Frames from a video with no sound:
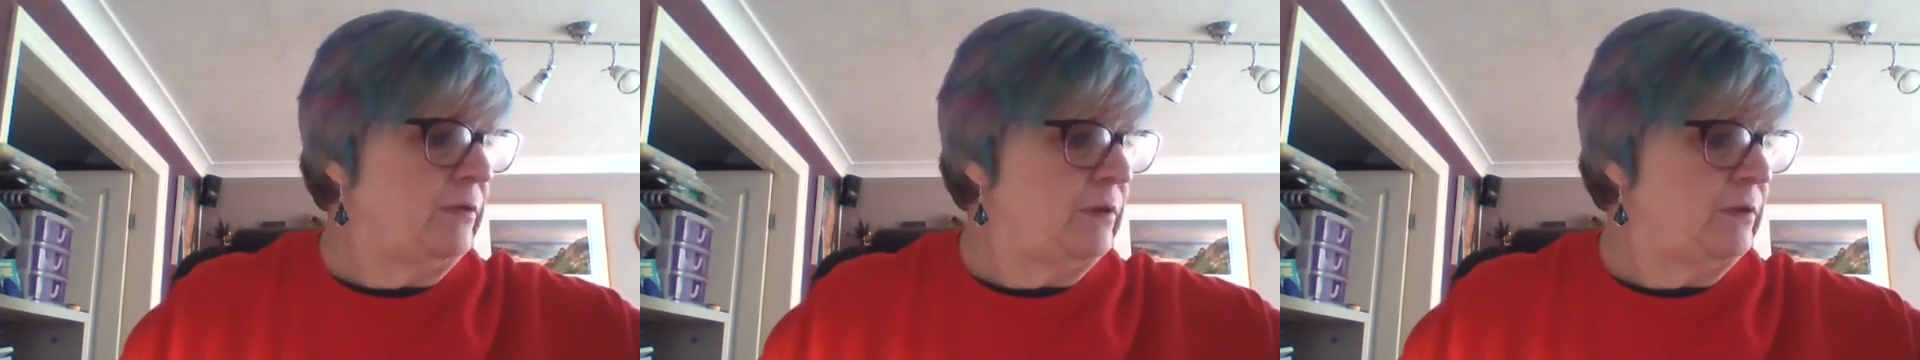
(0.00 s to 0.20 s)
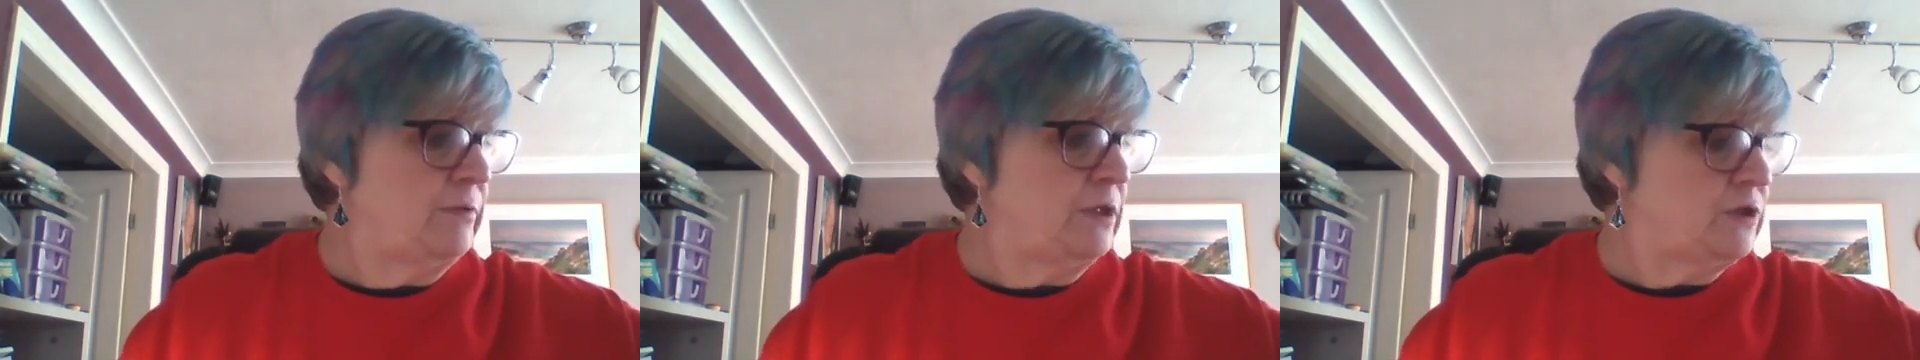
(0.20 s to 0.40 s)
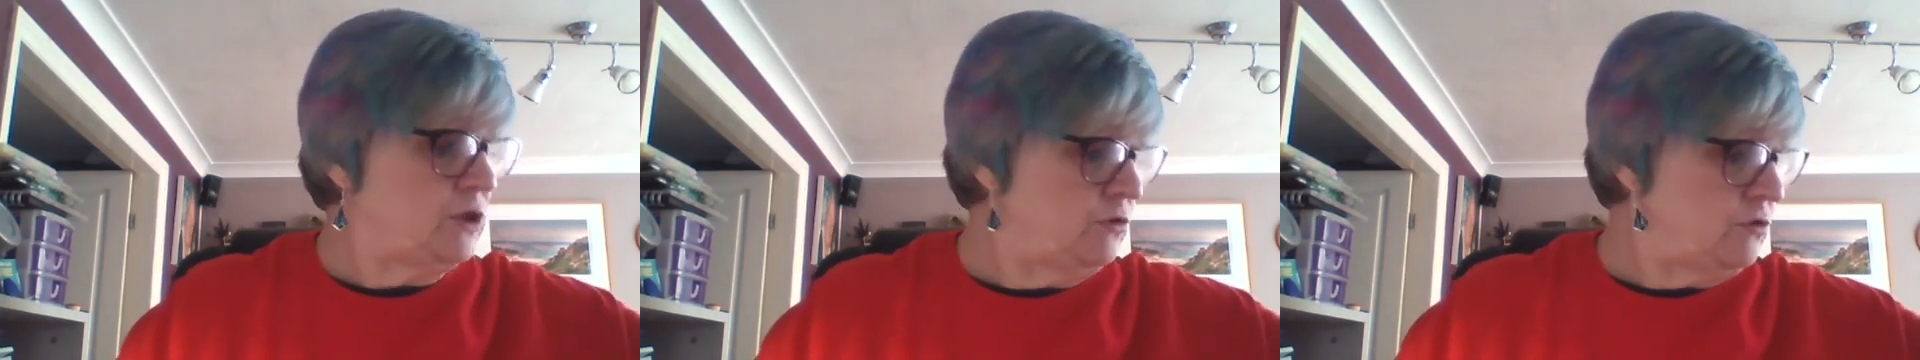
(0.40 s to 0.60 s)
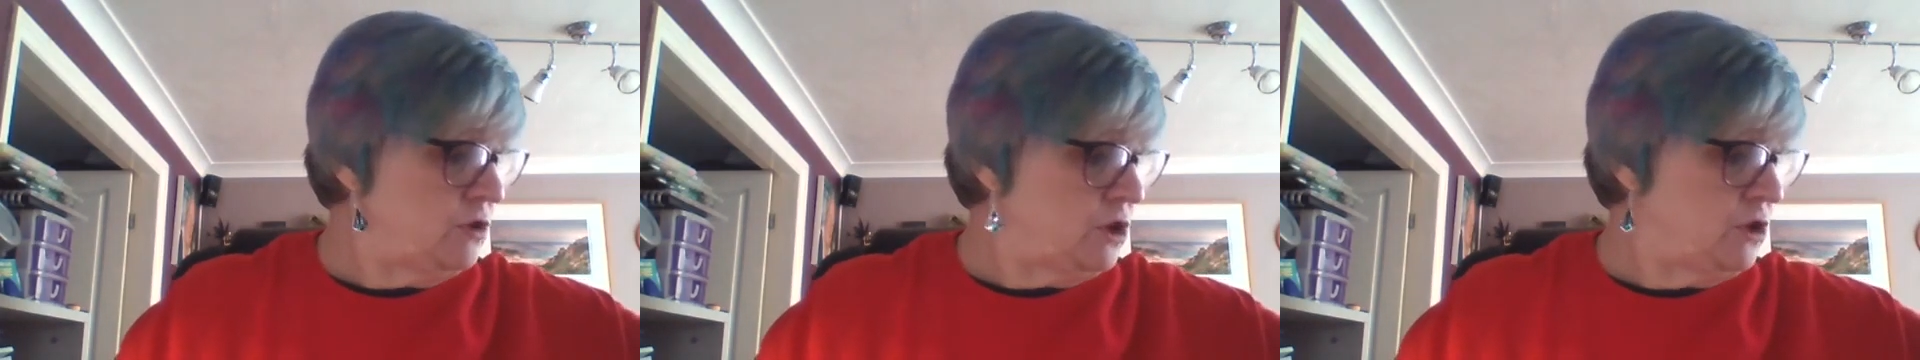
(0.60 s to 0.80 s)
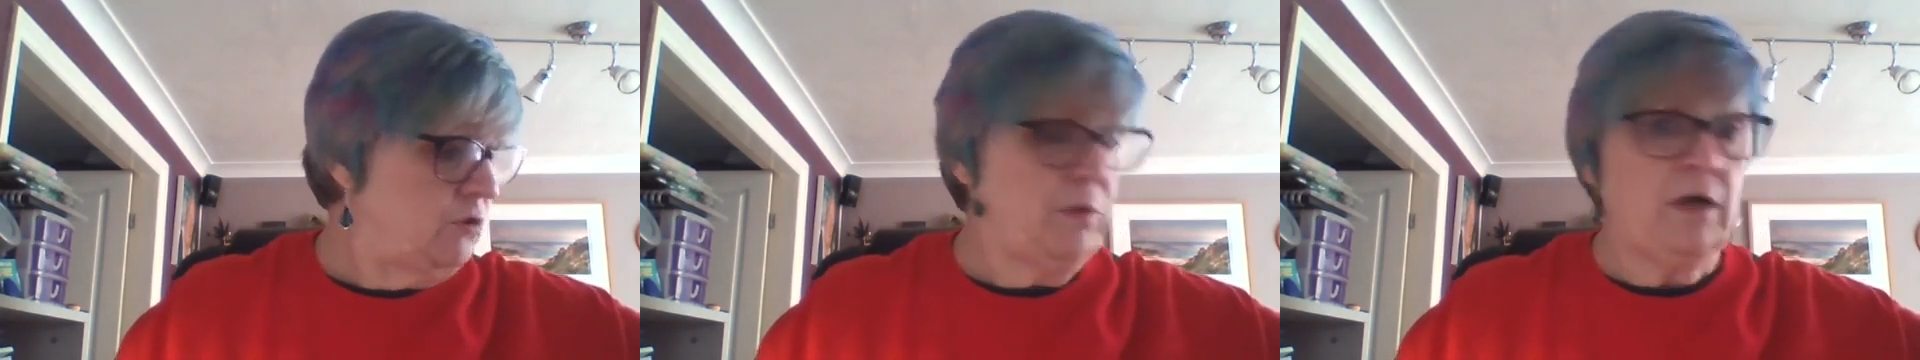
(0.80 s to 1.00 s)
Well, we've got two that are
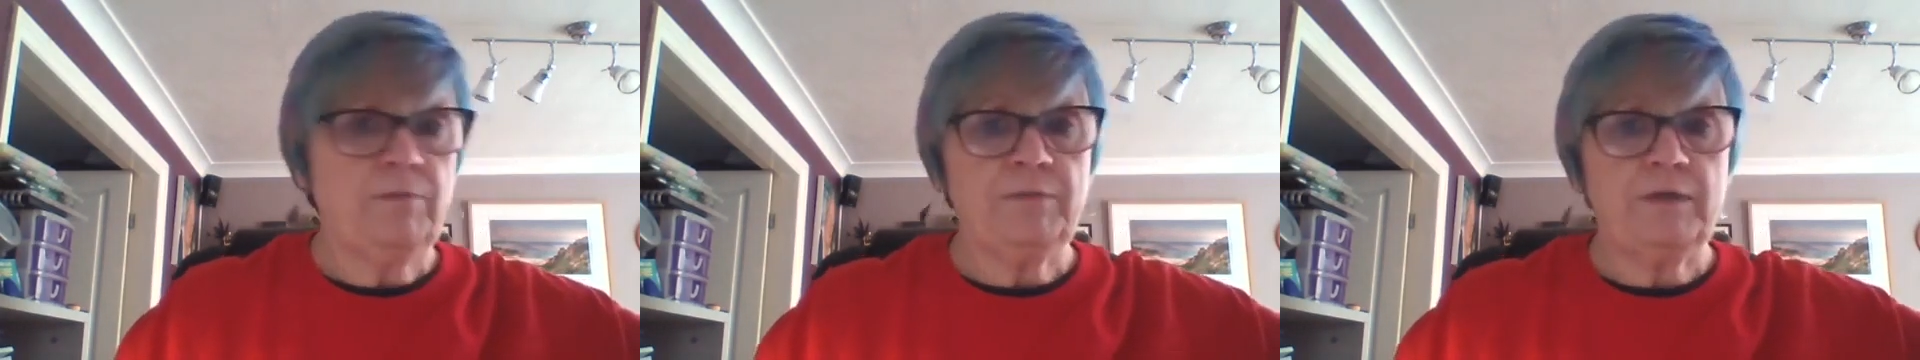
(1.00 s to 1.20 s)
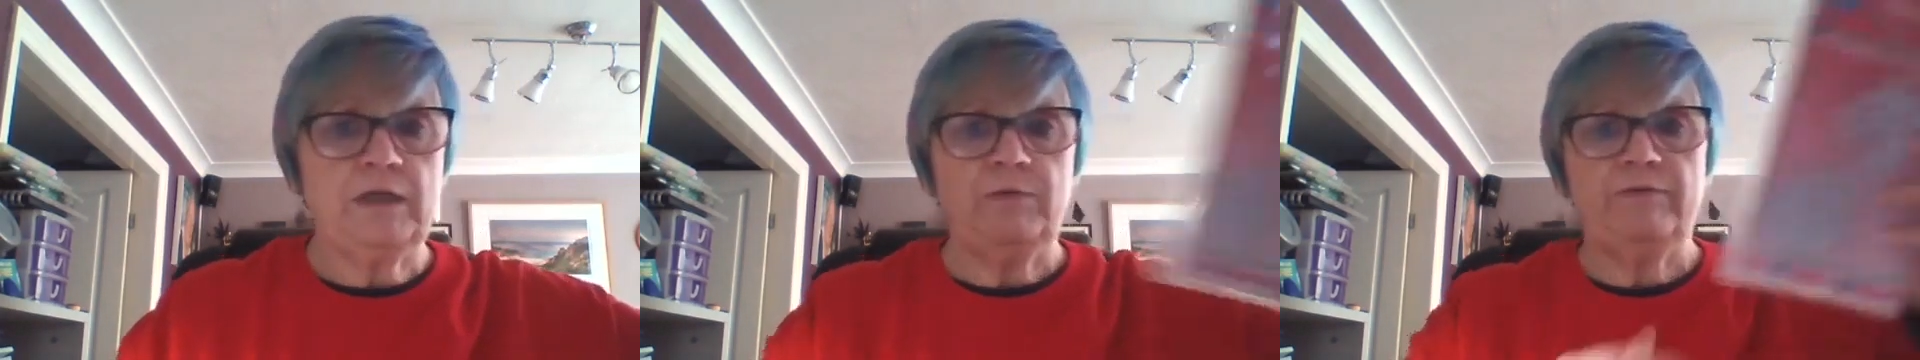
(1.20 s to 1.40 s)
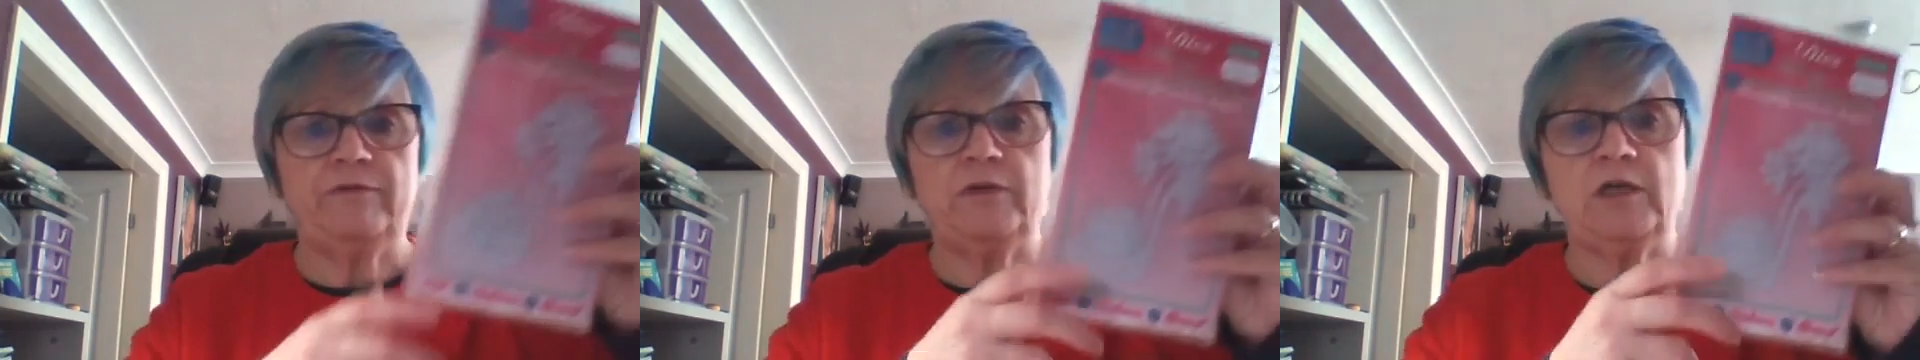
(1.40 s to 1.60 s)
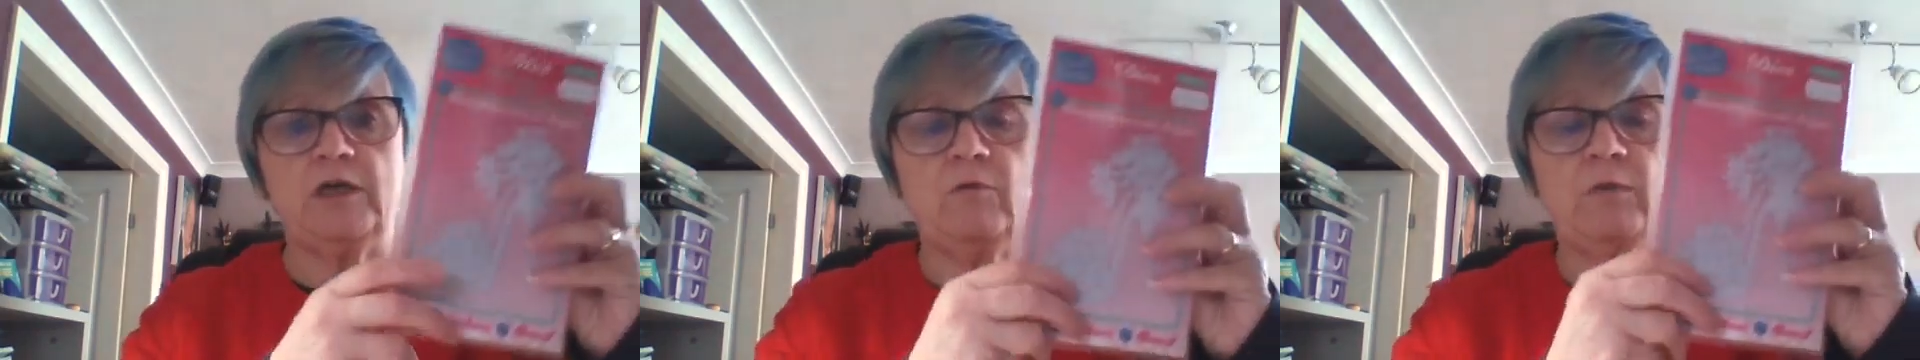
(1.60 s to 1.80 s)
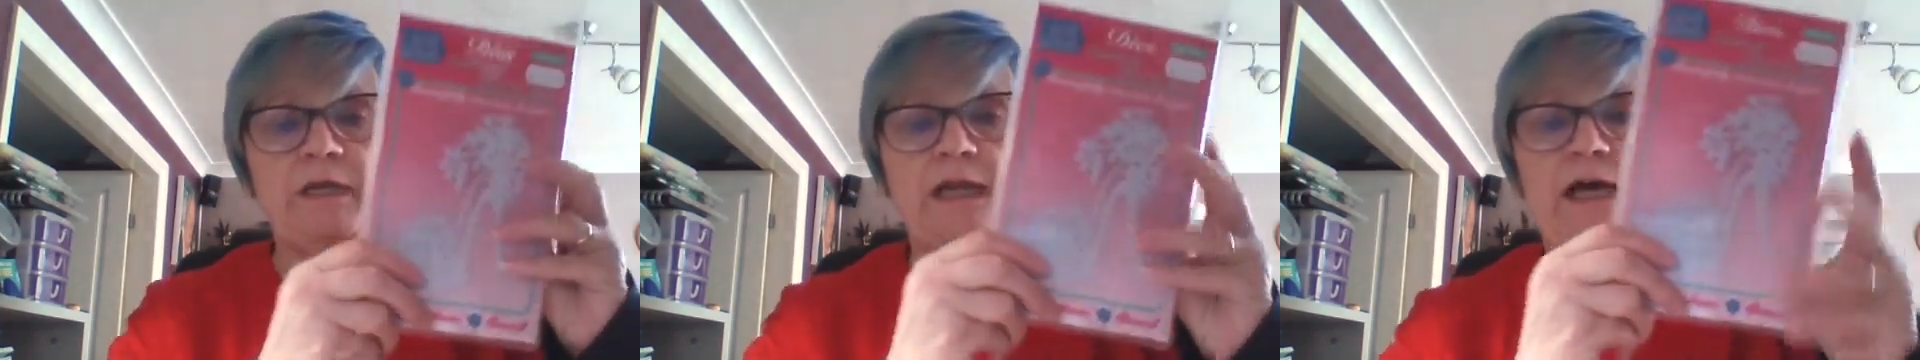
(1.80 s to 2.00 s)
so popular, we've only
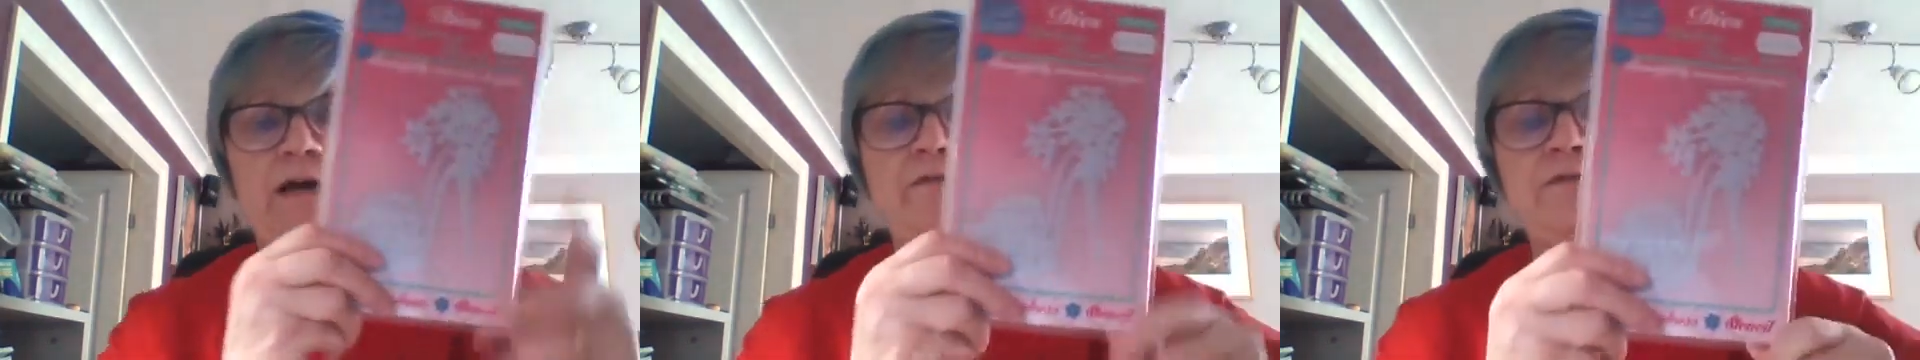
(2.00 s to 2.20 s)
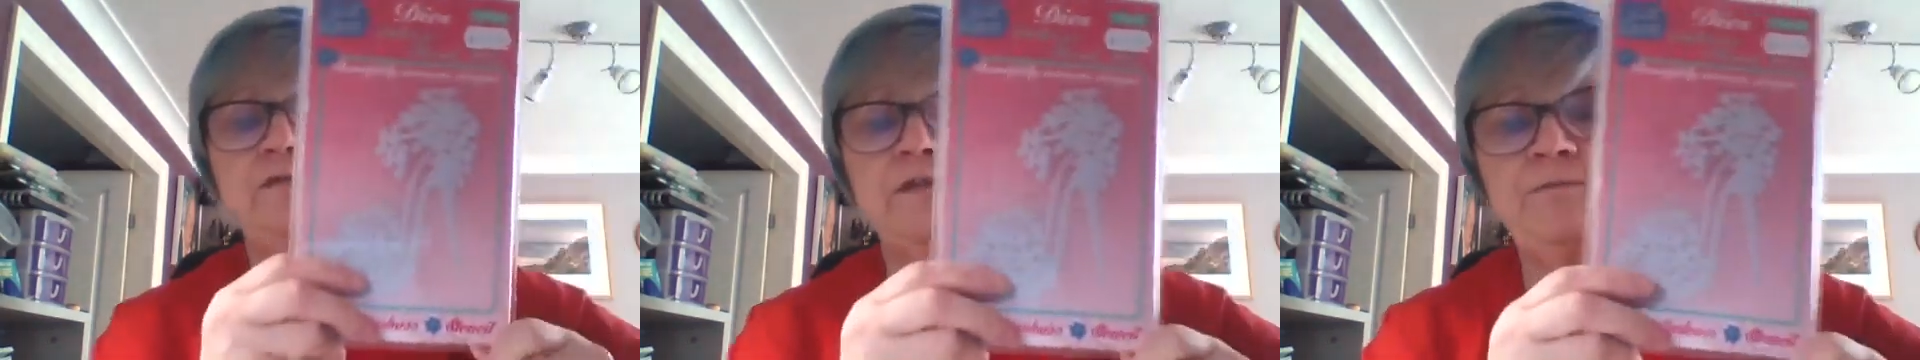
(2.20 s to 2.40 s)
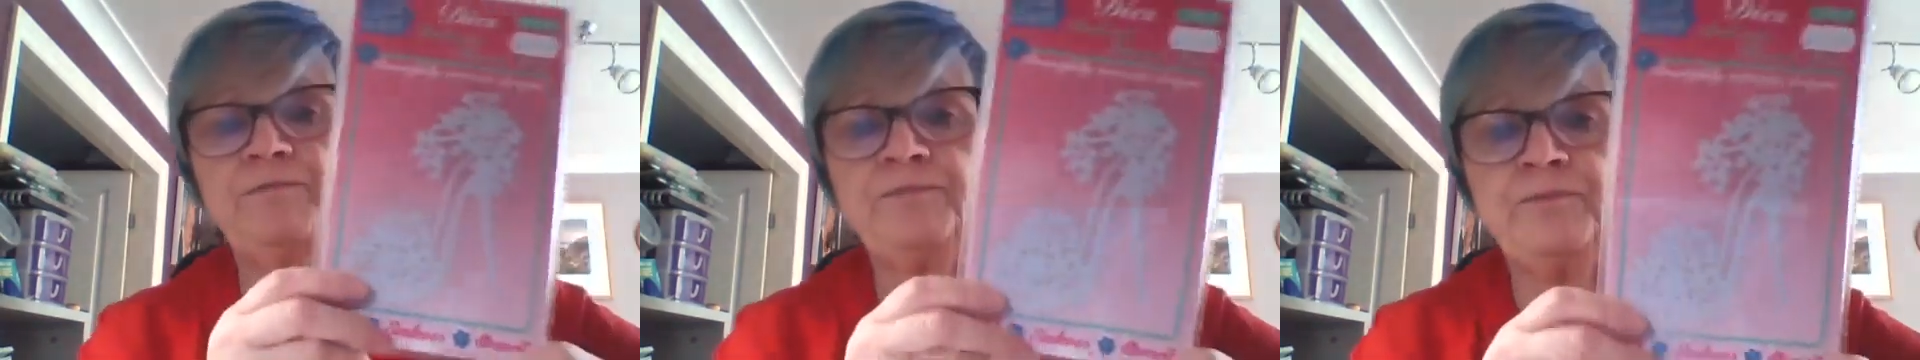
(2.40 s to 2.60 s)
got one left.